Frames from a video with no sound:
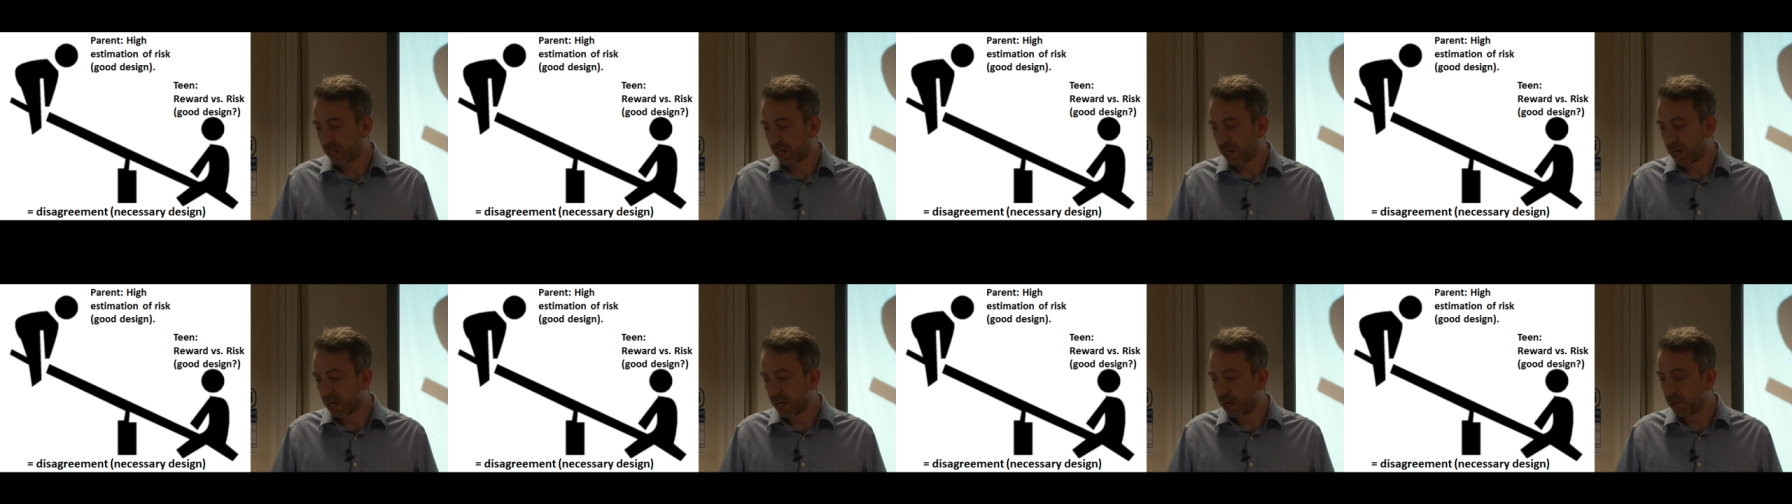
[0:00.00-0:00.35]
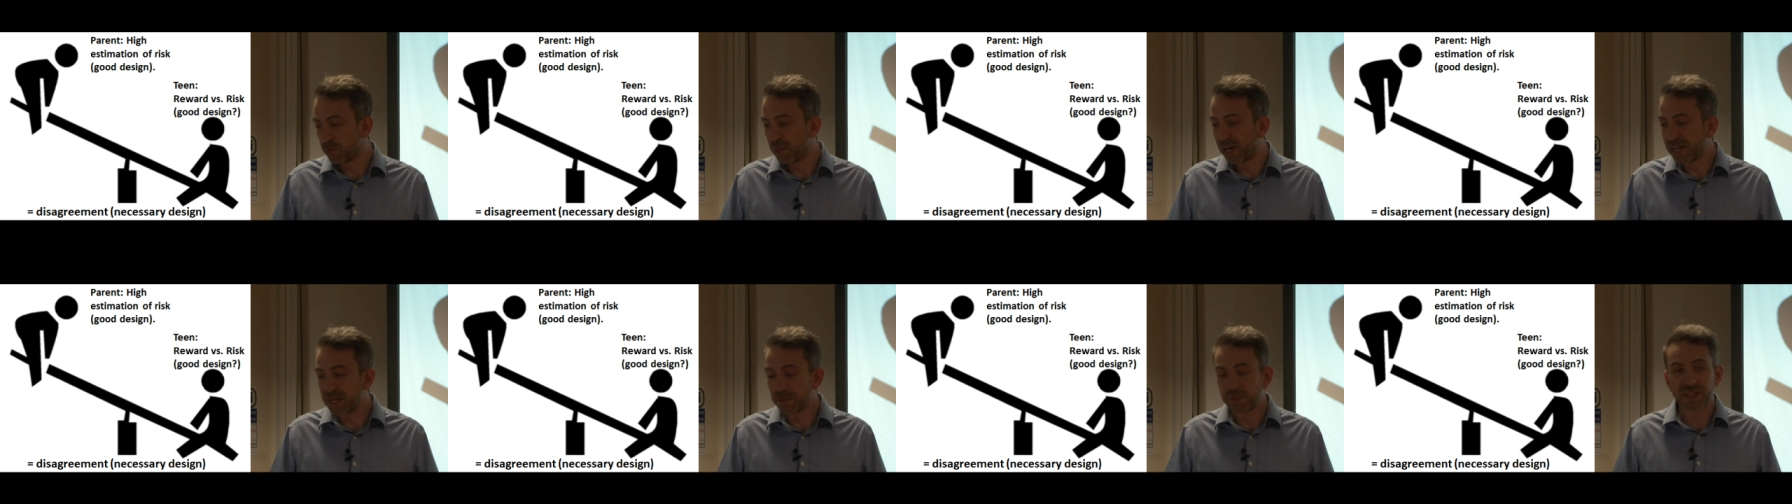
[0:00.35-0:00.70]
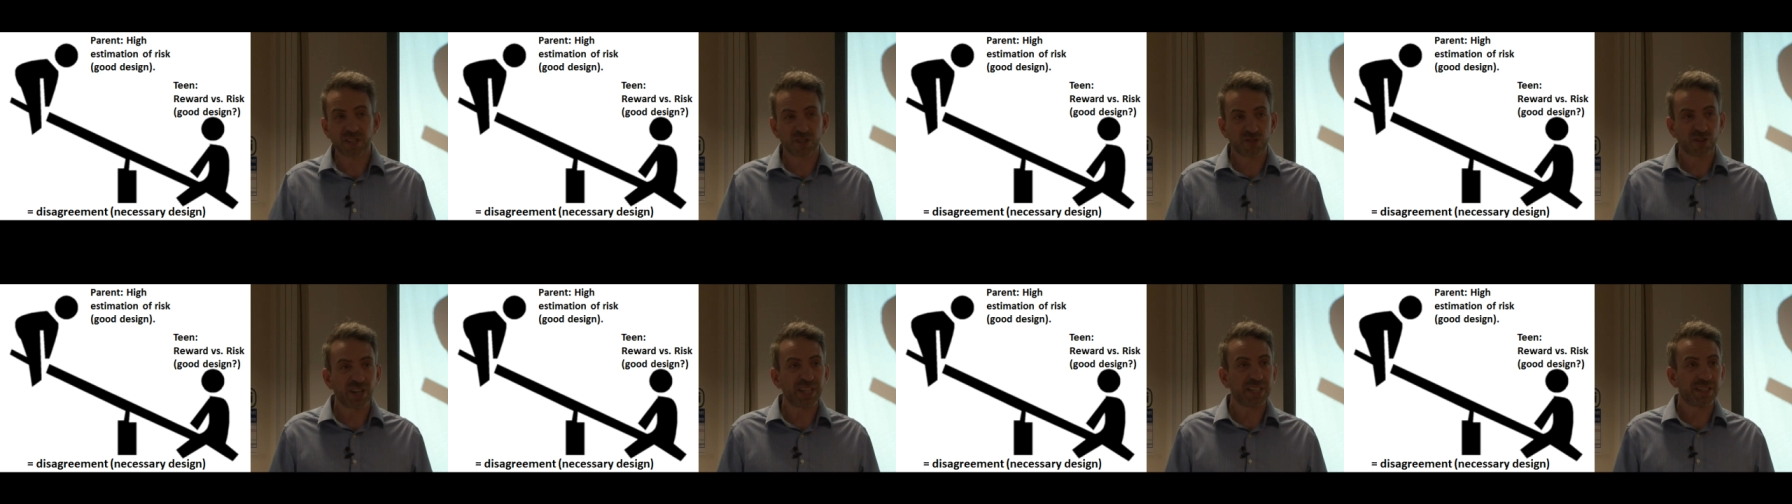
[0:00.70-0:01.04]
And maybe the
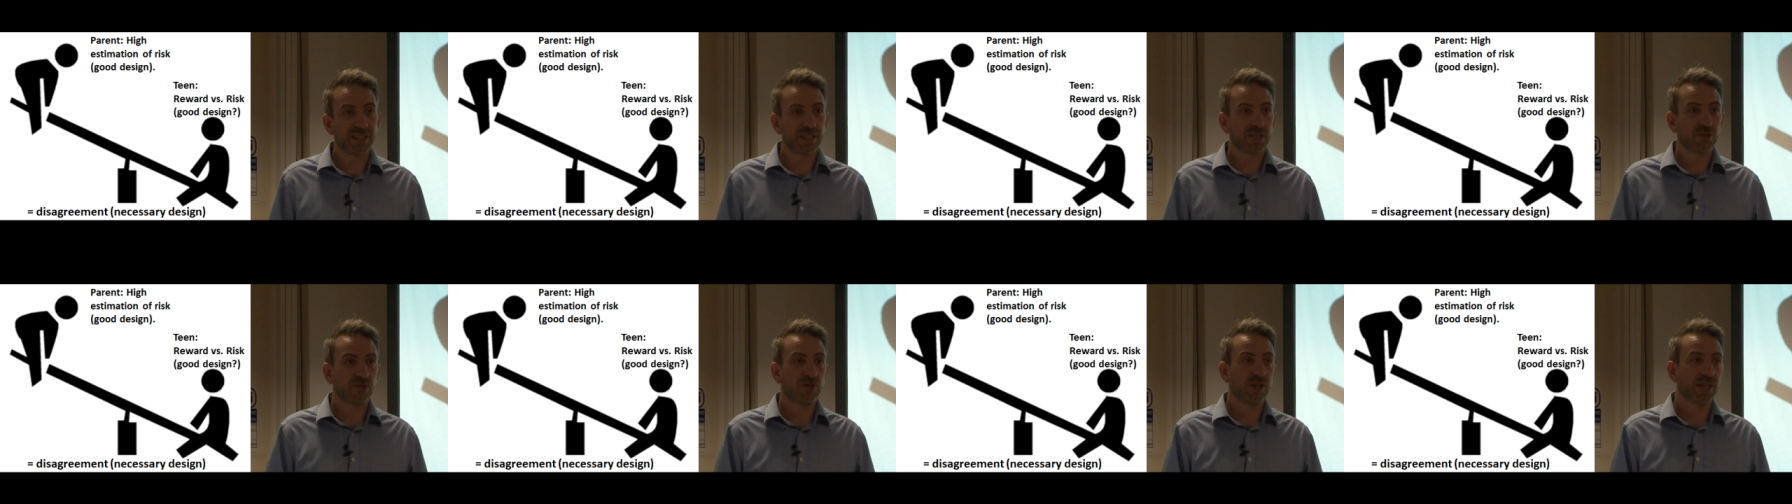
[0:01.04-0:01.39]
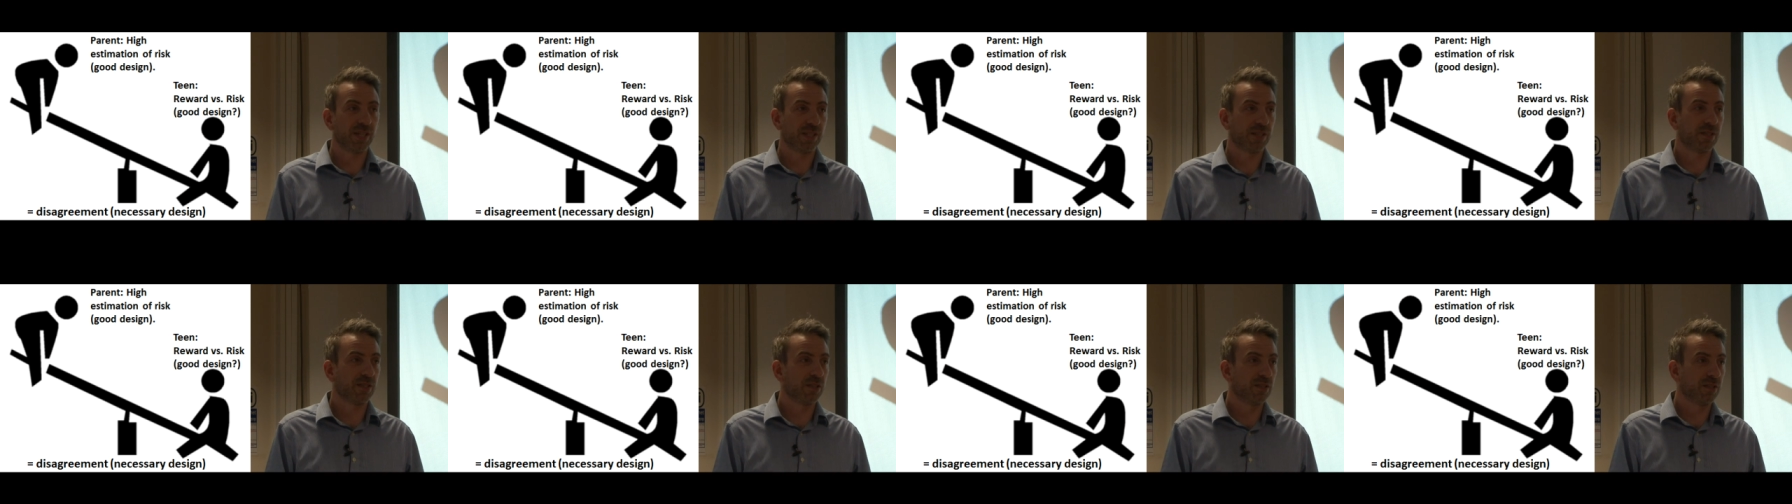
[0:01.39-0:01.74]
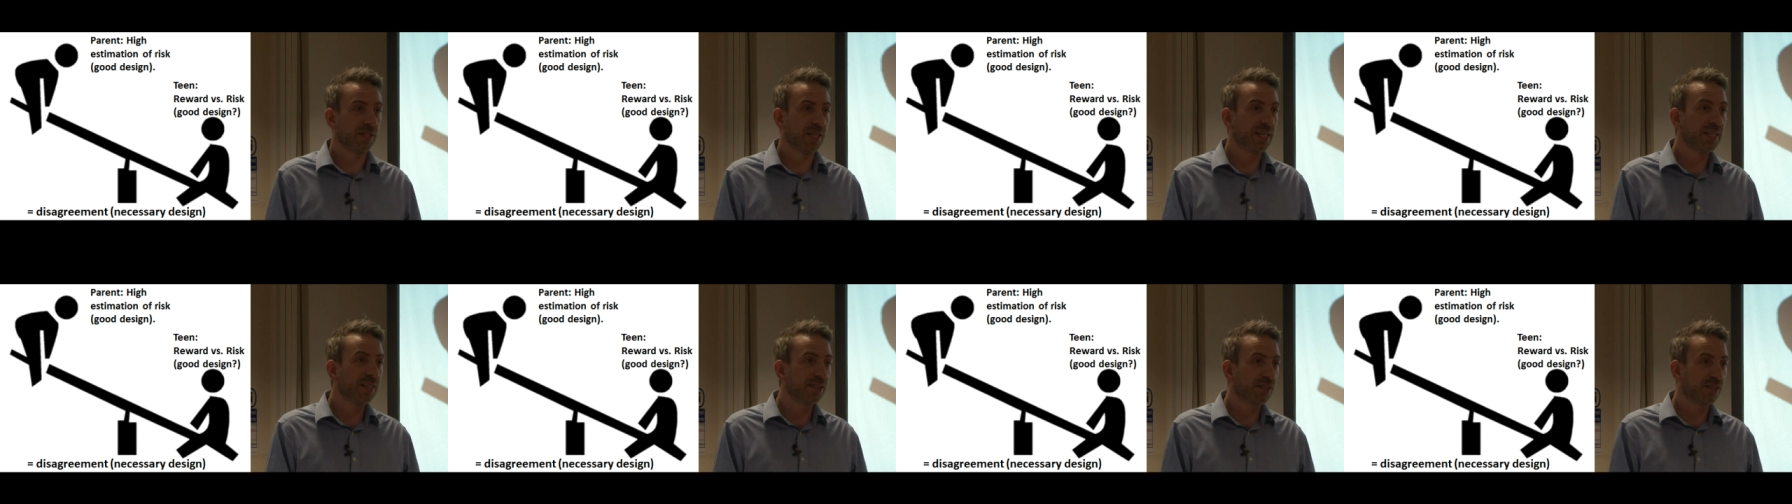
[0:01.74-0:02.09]
greatest risk the
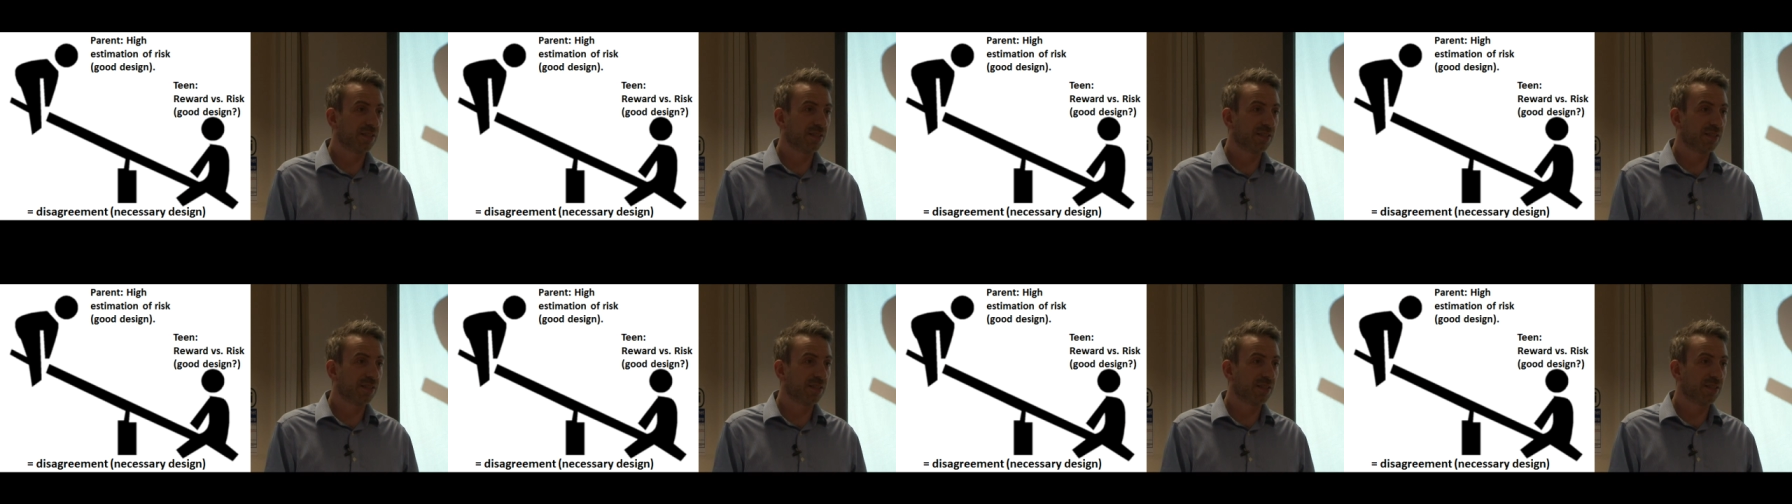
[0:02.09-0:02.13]
teen is